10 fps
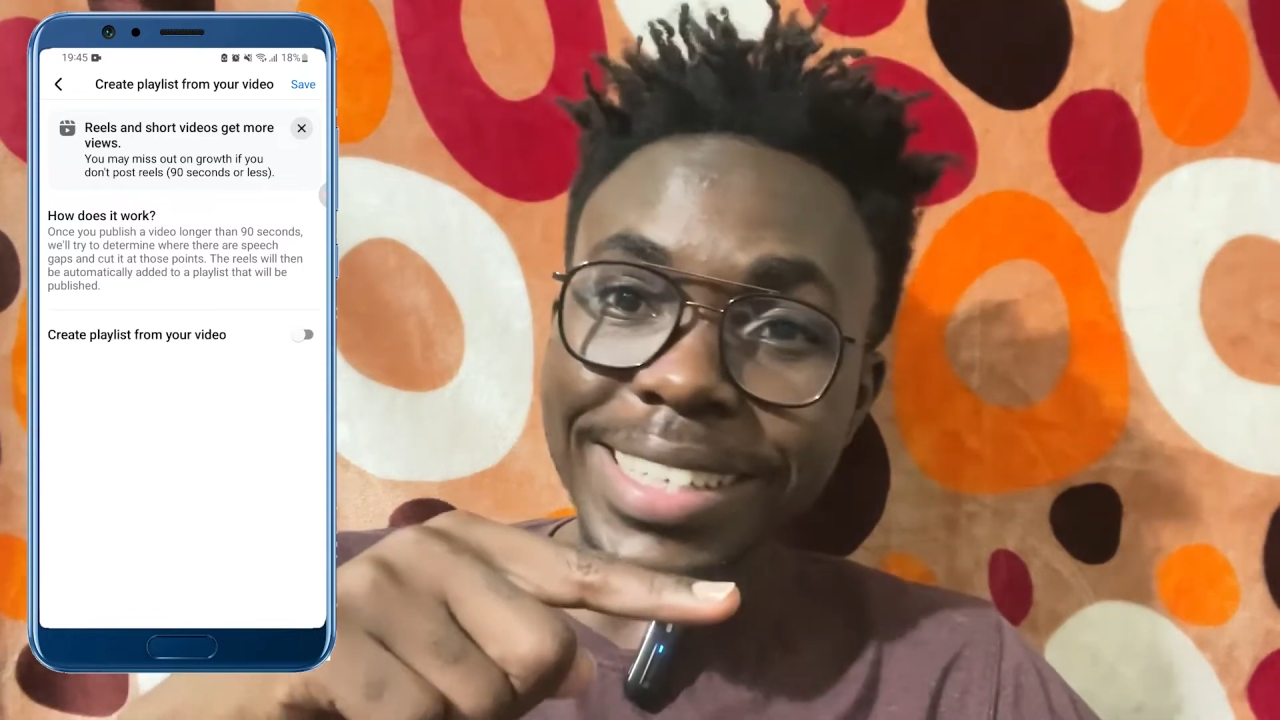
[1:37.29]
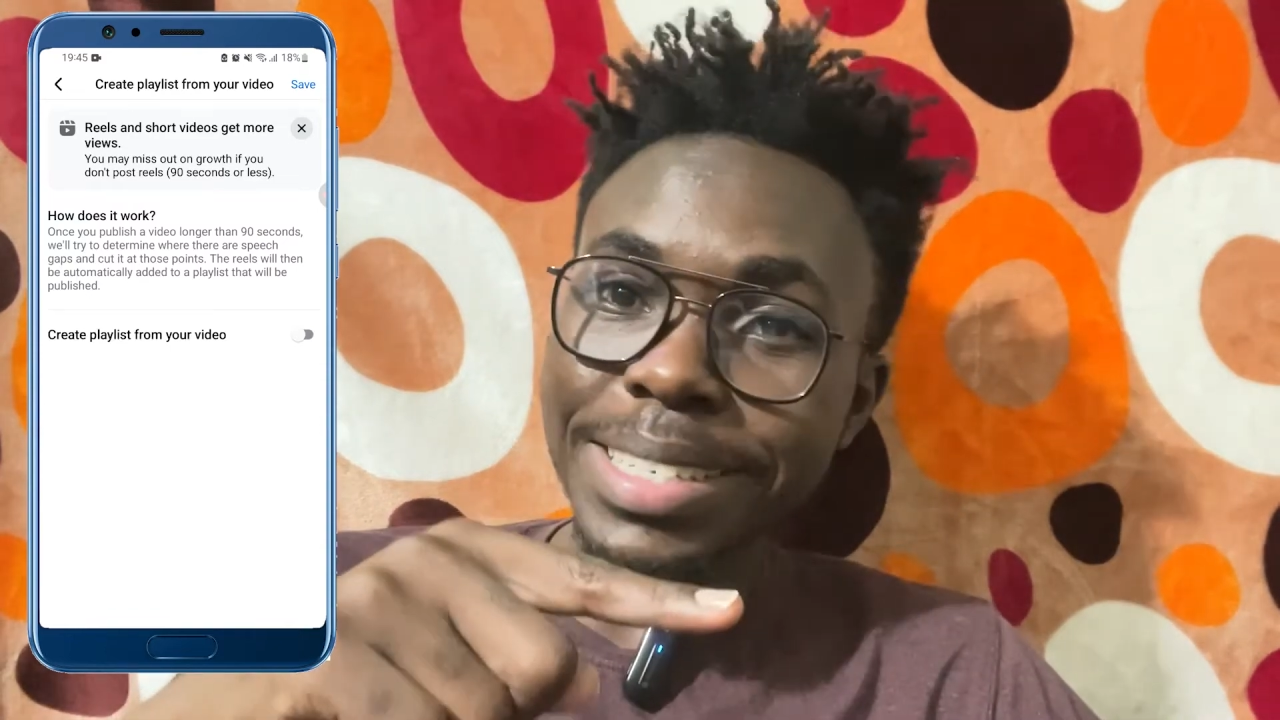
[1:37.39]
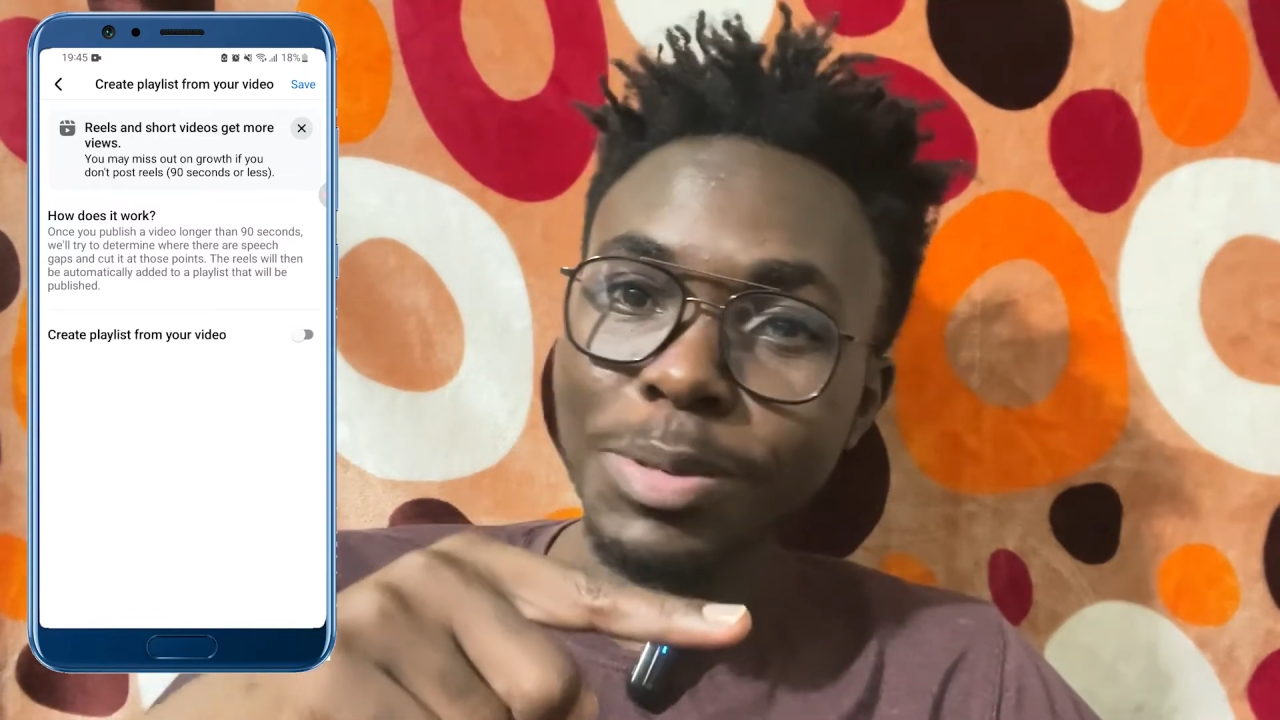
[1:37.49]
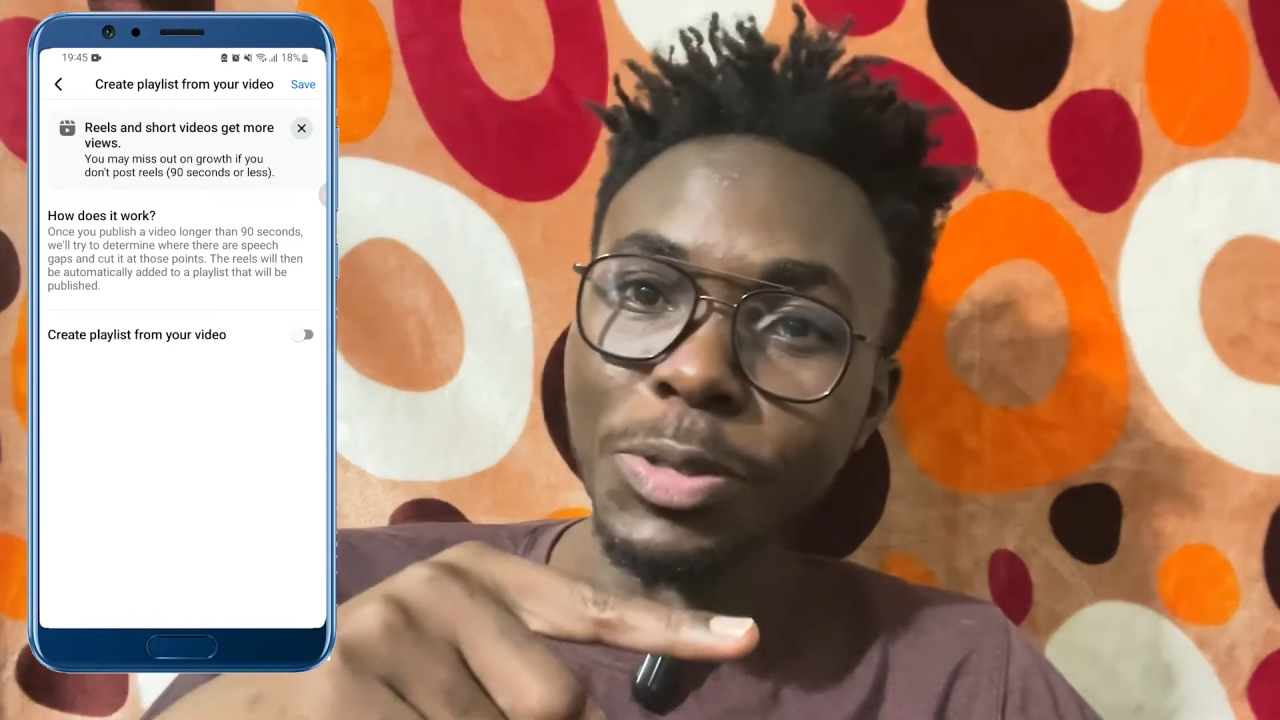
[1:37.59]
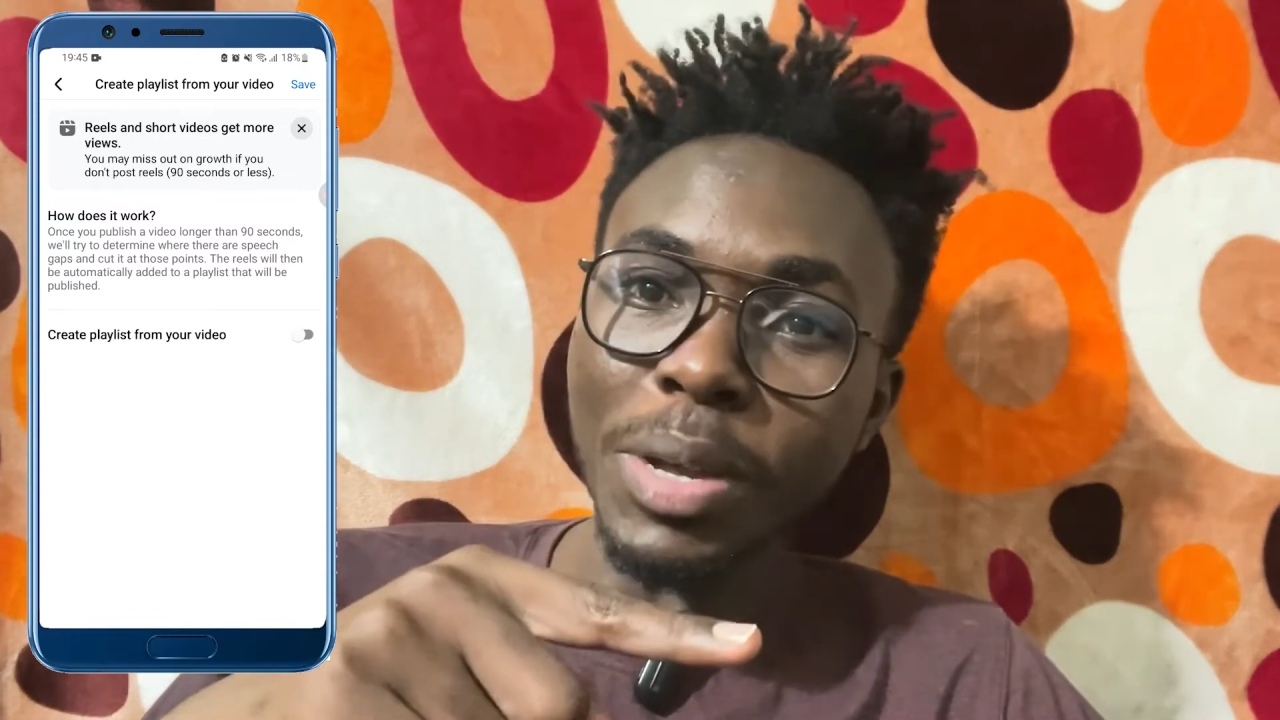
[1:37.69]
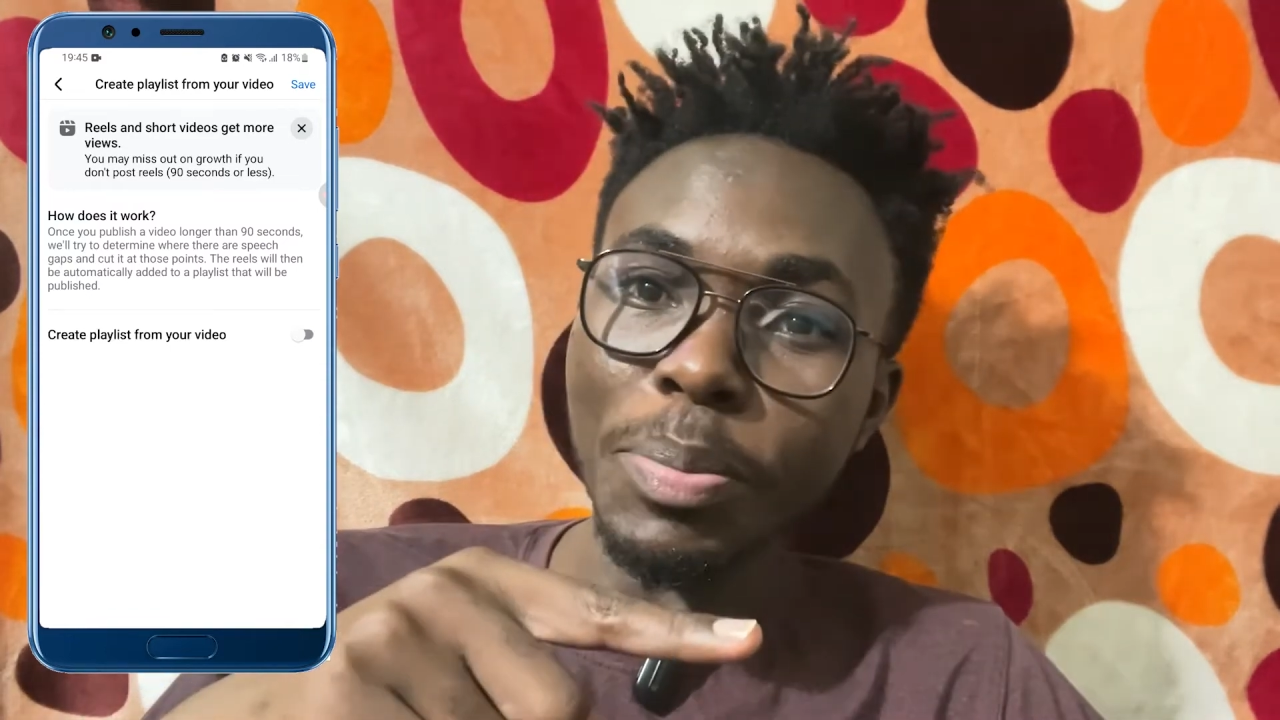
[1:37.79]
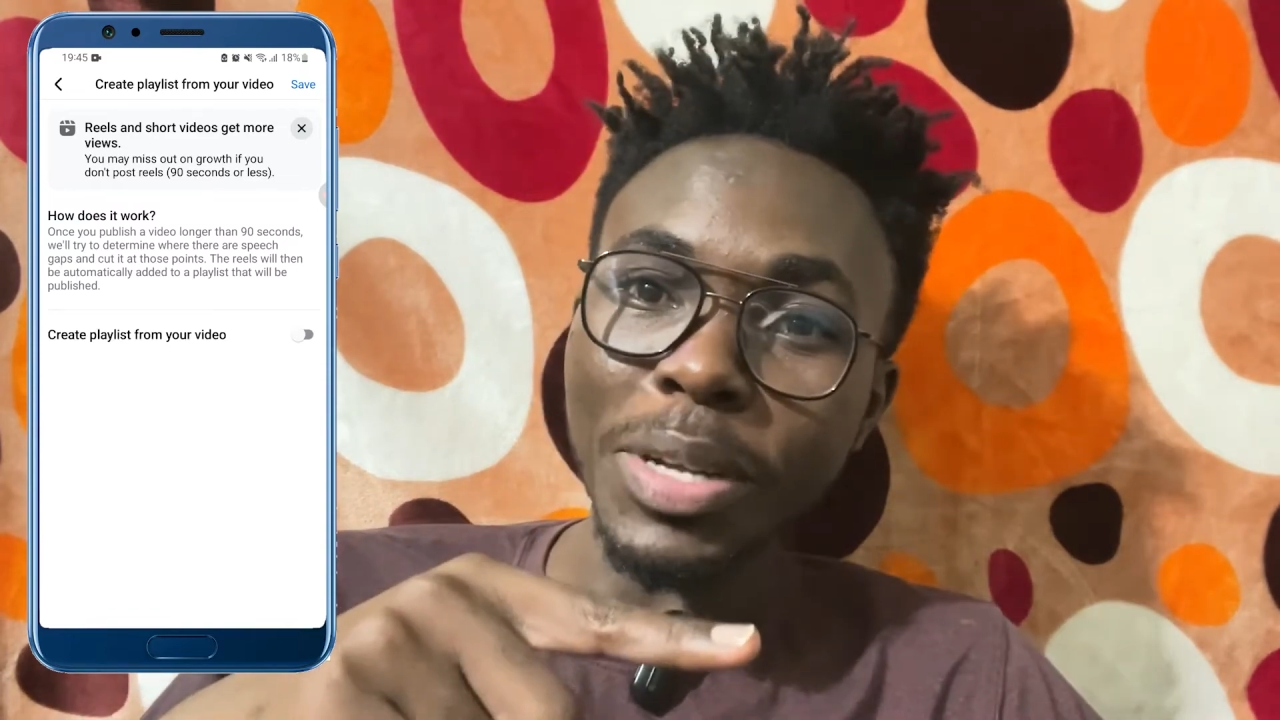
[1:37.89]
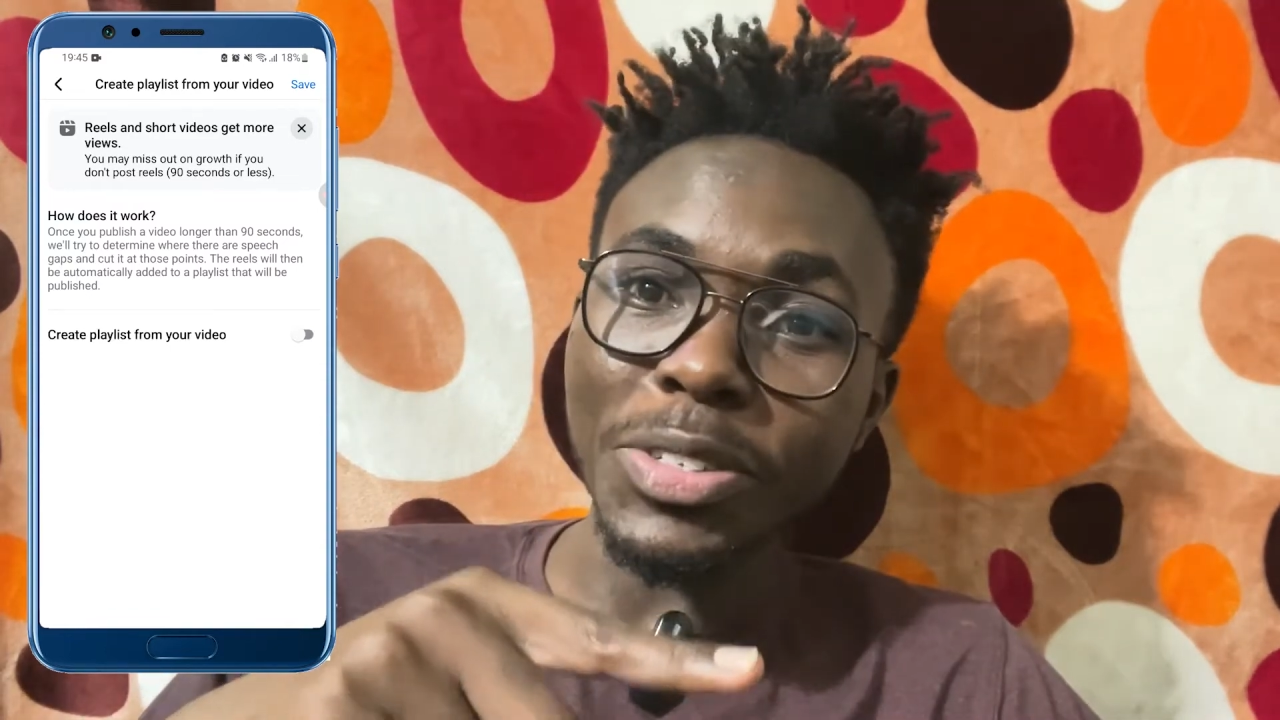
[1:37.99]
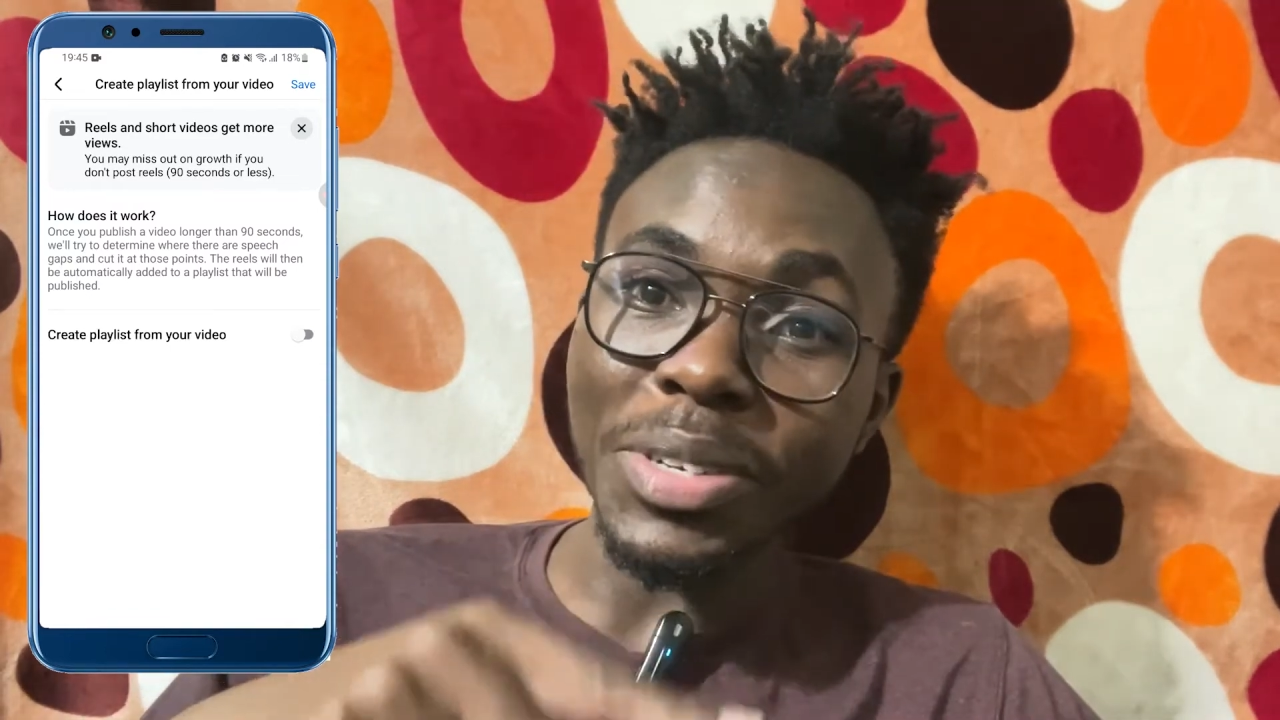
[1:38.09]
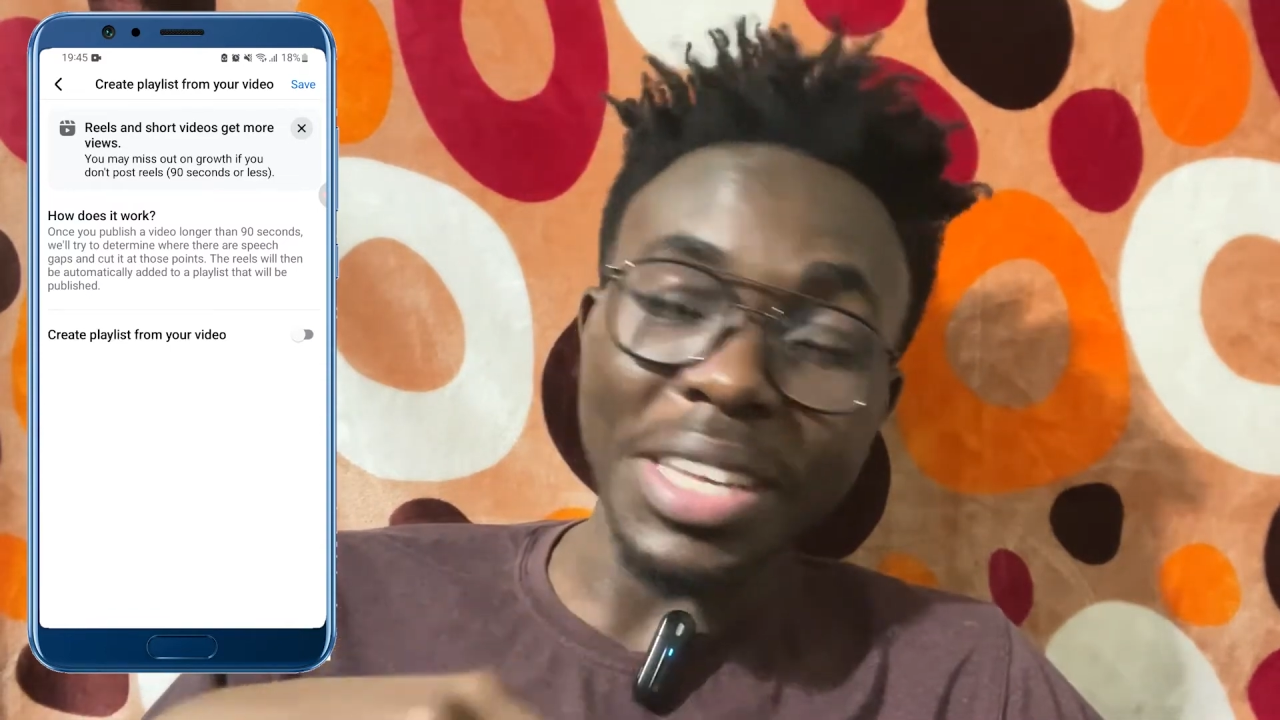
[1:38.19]
subscribe
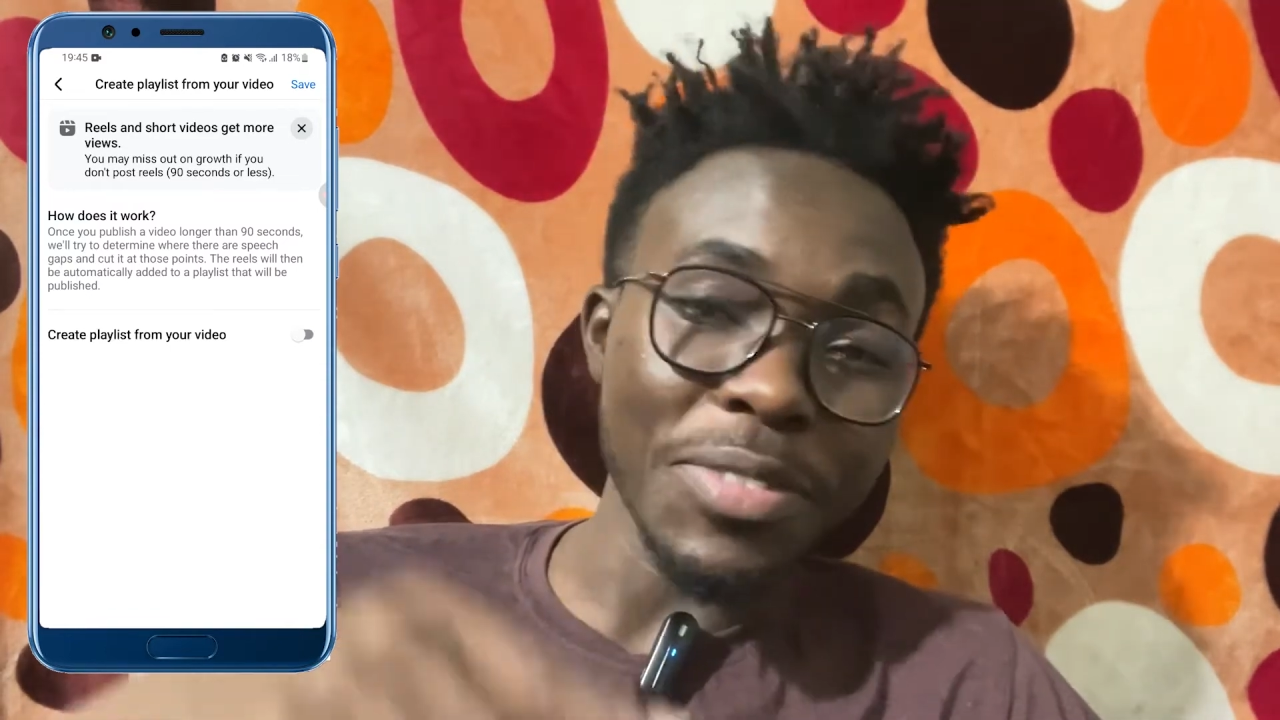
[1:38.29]
button